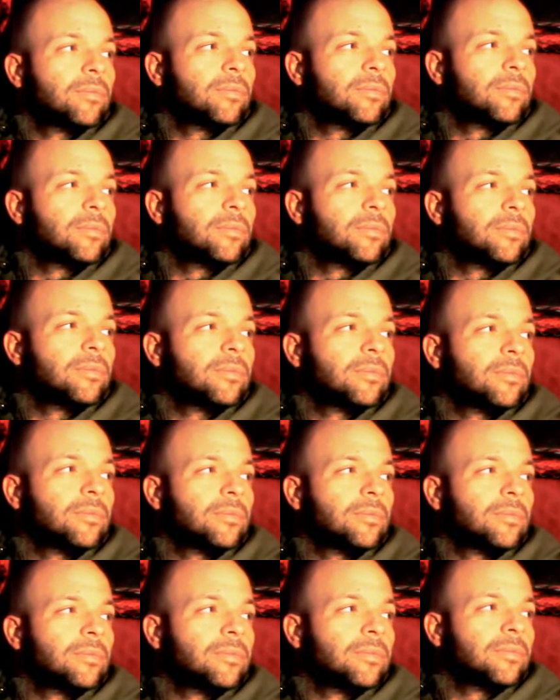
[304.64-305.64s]

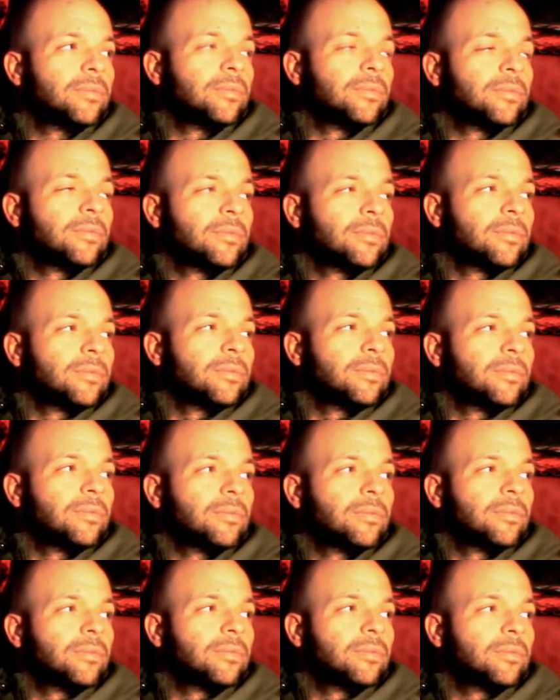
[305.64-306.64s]

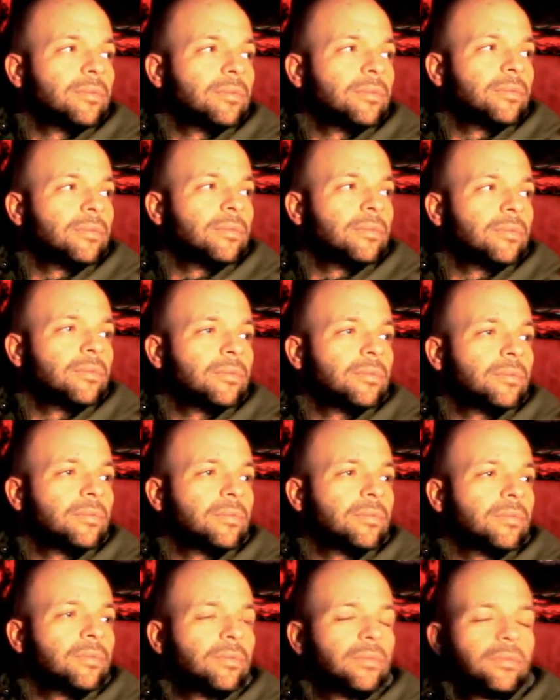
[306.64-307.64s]

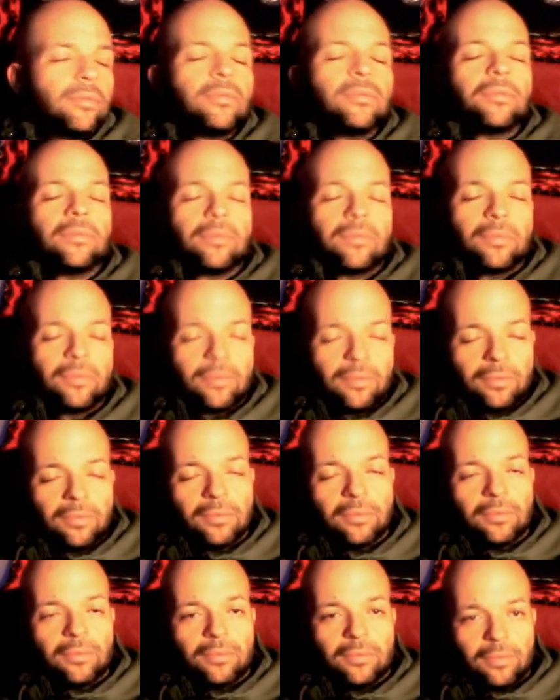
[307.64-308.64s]

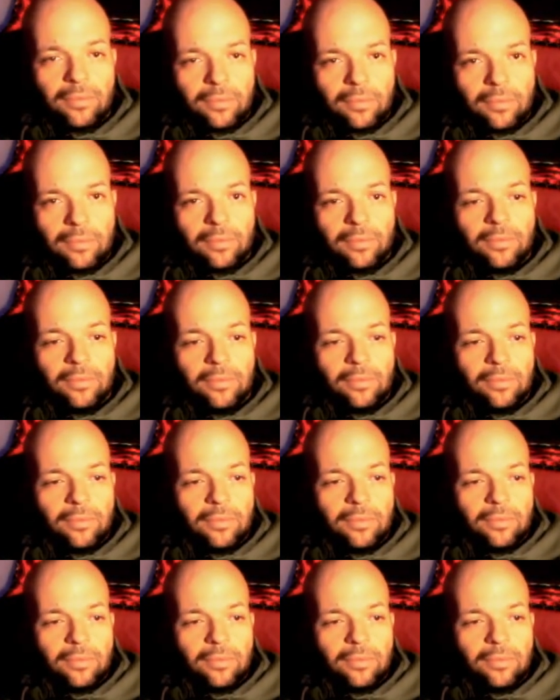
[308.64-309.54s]
(not speaking)